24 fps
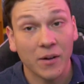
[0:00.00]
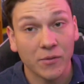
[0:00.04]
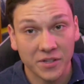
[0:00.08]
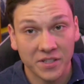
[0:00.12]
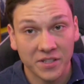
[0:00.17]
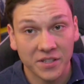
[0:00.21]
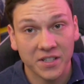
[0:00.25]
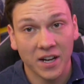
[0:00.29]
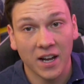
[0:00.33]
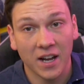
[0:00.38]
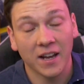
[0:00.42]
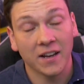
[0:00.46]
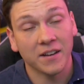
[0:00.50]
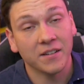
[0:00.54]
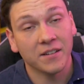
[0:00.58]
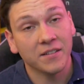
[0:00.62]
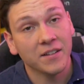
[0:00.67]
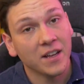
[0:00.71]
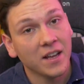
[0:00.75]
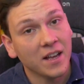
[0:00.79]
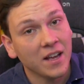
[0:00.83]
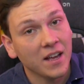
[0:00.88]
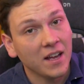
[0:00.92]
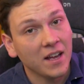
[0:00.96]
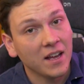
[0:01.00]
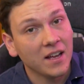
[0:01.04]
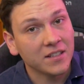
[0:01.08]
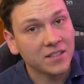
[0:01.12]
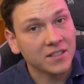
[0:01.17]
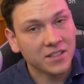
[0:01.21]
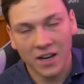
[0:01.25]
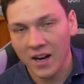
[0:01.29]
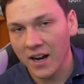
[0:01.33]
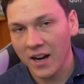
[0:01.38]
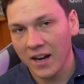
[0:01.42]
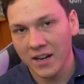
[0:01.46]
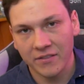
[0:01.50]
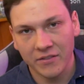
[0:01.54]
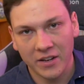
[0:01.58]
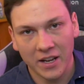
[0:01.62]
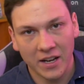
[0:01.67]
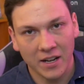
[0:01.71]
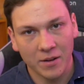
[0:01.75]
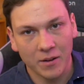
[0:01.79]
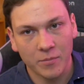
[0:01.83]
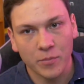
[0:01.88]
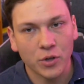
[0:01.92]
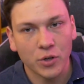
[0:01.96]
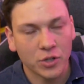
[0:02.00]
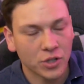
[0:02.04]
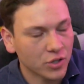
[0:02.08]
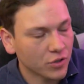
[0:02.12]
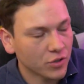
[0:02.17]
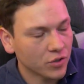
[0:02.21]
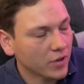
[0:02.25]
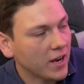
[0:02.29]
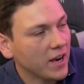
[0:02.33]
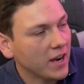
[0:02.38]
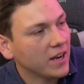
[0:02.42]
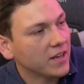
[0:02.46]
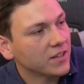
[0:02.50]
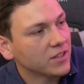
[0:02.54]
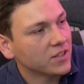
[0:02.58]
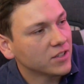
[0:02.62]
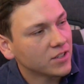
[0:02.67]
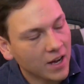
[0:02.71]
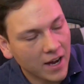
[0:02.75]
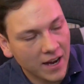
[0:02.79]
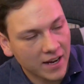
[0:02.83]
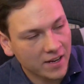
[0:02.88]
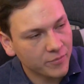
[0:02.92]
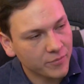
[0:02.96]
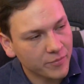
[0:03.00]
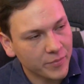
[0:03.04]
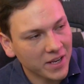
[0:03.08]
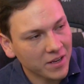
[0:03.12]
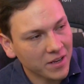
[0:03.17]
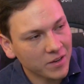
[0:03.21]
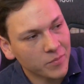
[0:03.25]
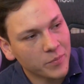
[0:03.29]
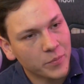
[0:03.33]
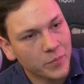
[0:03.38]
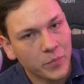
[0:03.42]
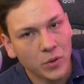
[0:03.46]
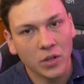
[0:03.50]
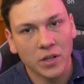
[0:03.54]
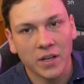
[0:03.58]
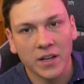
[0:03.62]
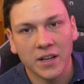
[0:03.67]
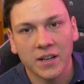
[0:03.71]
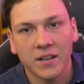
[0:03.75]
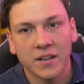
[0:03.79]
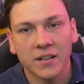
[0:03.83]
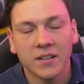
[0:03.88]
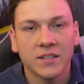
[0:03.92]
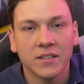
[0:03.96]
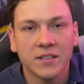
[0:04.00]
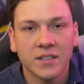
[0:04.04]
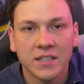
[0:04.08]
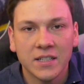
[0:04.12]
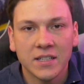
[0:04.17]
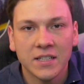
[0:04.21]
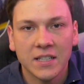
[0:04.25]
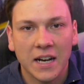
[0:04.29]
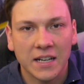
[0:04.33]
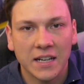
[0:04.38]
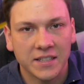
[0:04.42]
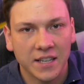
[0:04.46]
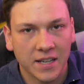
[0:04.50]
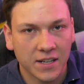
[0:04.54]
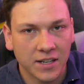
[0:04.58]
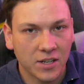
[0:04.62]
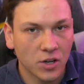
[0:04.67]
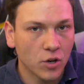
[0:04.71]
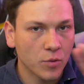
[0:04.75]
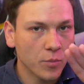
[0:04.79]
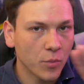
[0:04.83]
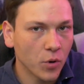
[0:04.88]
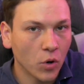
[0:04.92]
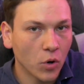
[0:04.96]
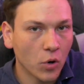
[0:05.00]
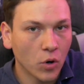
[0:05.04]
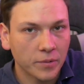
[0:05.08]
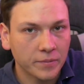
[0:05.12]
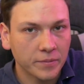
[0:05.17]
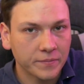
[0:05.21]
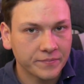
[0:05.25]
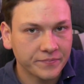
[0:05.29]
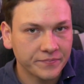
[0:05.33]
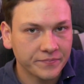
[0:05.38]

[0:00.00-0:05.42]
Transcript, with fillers: I was tired, tired of getting pushed around, tired of being bullied. I said no more.